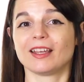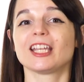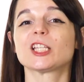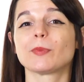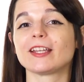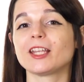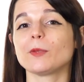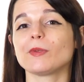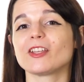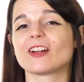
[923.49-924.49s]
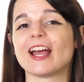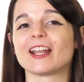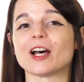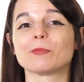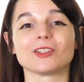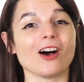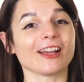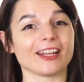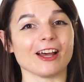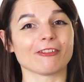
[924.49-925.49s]
It's by keeping your head up long
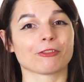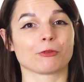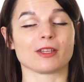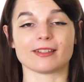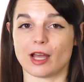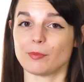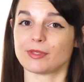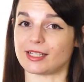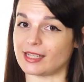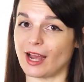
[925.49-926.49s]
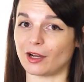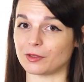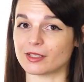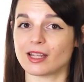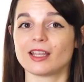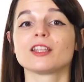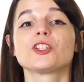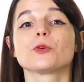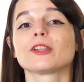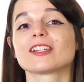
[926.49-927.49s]
enough through these ups and downs that
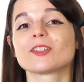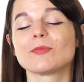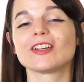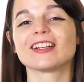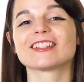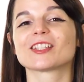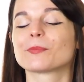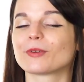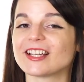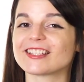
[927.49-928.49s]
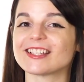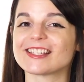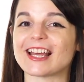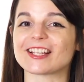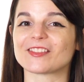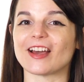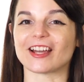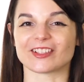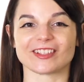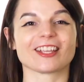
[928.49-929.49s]
you will experience the priceless
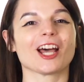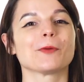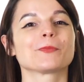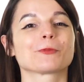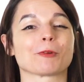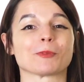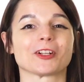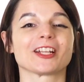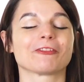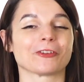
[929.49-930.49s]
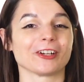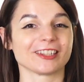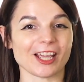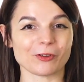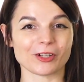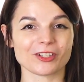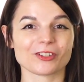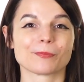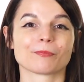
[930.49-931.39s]
satisfaction that comes from learning a foreign language.